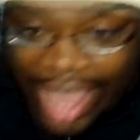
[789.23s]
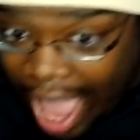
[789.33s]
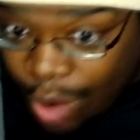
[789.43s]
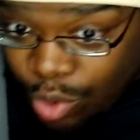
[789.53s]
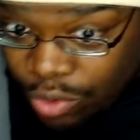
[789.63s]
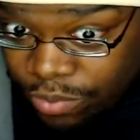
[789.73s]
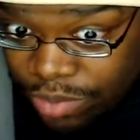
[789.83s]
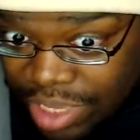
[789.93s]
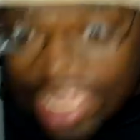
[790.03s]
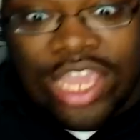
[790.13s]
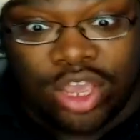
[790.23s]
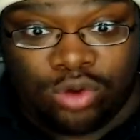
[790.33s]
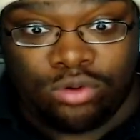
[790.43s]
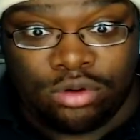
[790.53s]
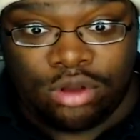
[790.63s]
like, I will eat
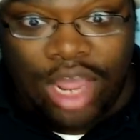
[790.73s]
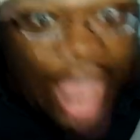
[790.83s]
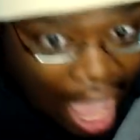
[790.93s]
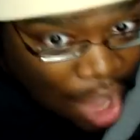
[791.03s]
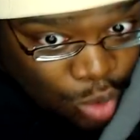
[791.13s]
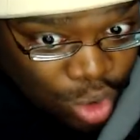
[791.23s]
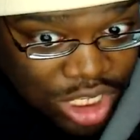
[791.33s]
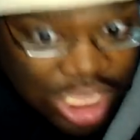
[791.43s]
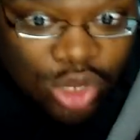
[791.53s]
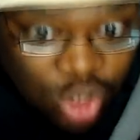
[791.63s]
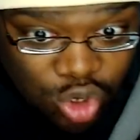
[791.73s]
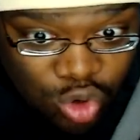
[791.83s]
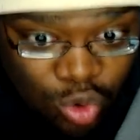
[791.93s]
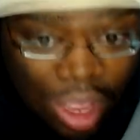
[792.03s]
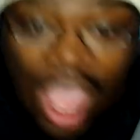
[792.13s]
you. Like, I will kill
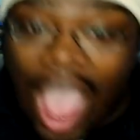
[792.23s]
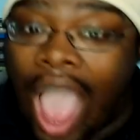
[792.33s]
you.